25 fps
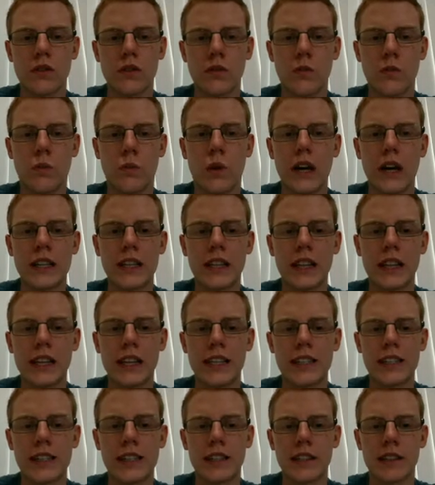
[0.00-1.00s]
one
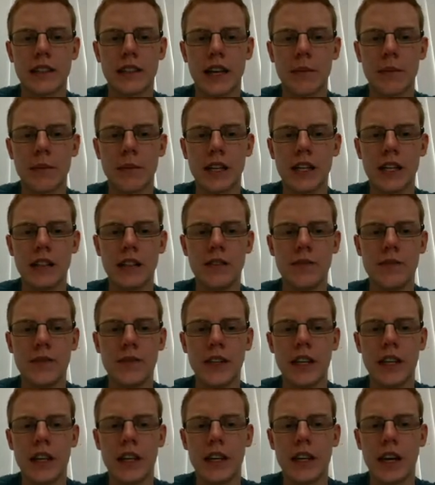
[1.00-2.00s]
less than that many,
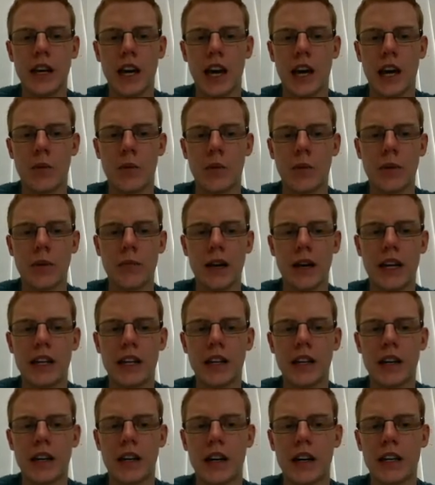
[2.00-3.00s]
and we make
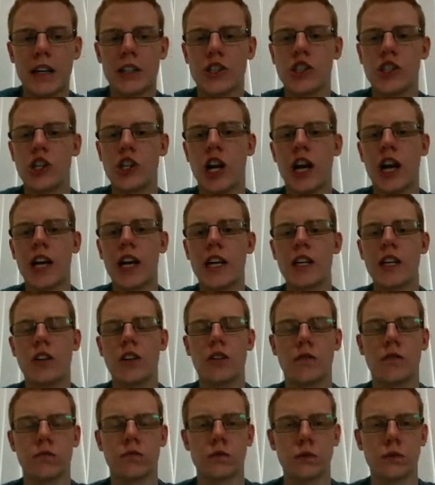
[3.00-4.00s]
a chain
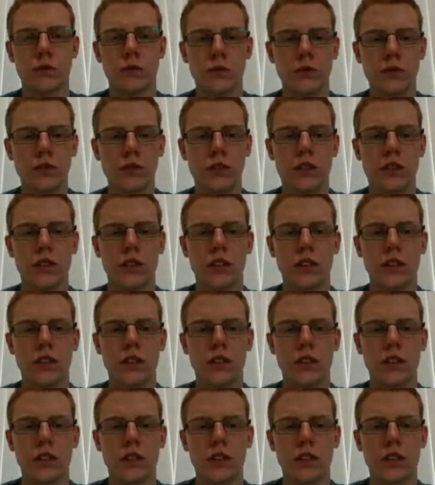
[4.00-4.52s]
of rules